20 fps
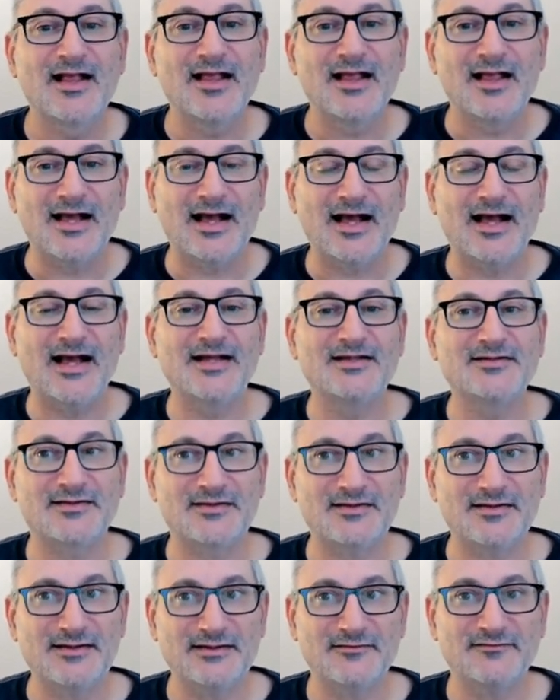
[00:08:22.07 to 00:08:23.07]
And the
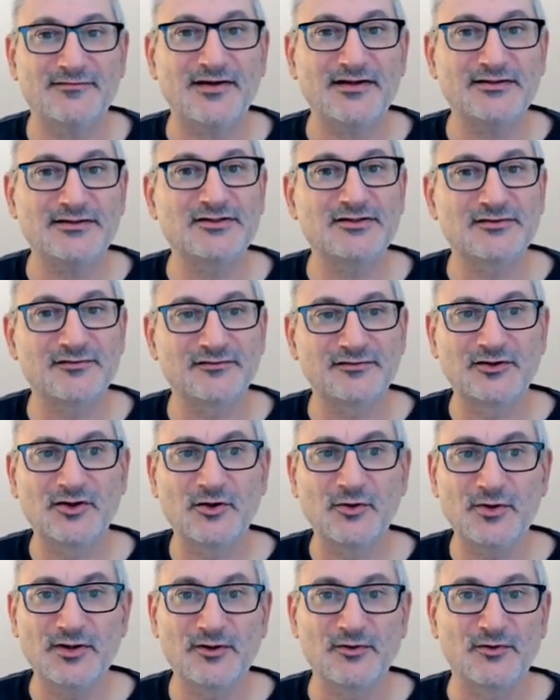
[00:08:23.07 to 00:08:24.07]
advantage of
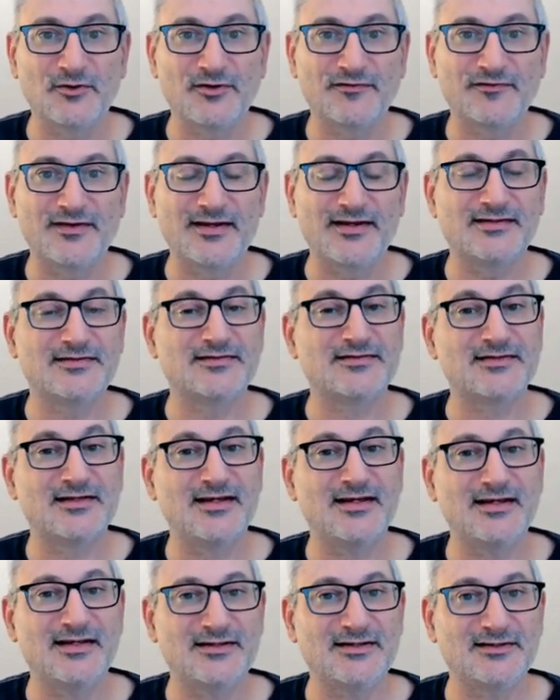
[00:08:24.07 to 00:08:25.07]
doing all of this is